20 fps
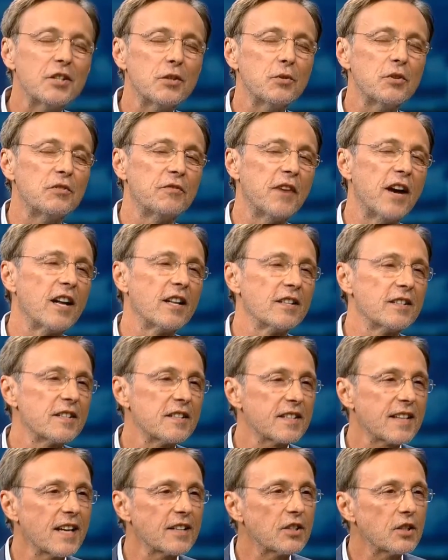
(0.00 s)
to do with violence. Yes,
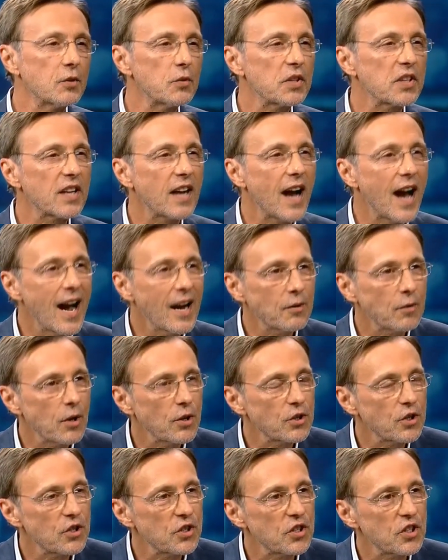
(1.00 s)
it's it does do because
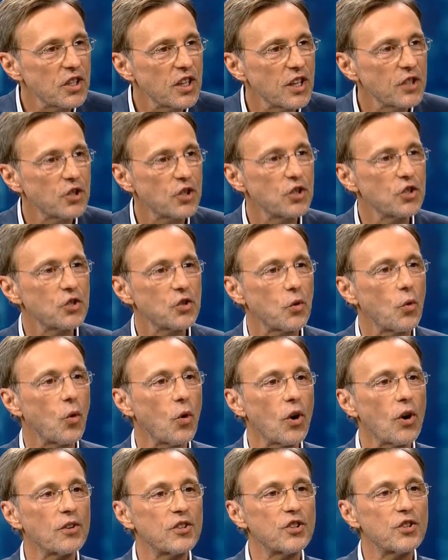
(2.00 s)
government is force. kitchens
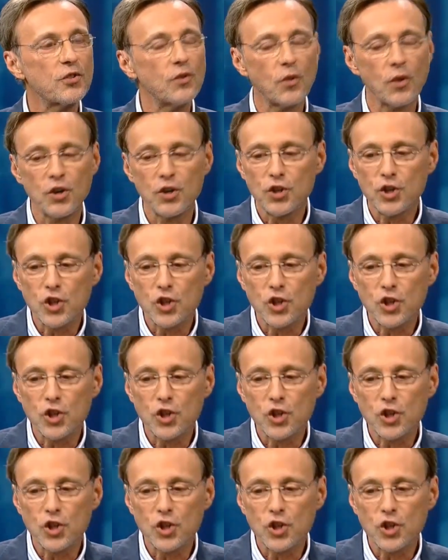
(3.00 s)
or or